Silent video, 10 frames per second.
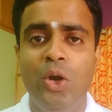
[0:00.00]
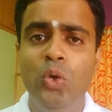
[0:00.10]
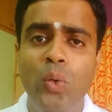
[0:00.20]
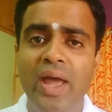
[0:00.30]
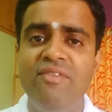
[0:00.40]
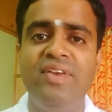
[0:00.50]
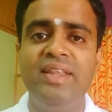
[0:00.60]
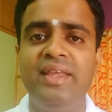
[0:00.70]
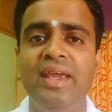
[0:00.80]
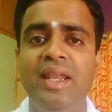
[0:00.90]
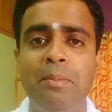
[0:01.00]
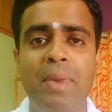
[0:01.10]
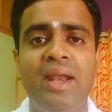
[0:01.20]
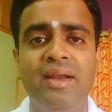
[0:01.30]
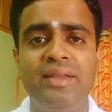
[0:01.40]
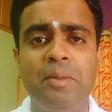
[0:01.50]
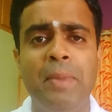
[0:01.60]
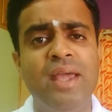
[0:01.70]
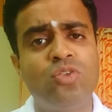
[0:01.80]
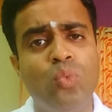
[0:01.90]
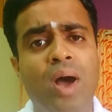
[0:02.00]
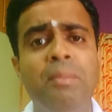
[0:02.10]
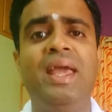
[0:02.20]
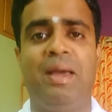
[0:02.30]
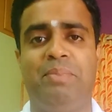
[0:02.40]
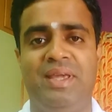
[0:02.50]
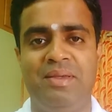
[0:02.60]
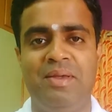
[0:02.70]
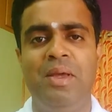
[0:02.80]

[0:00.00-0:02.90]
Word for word: do everything in a manner that makes Swami happy.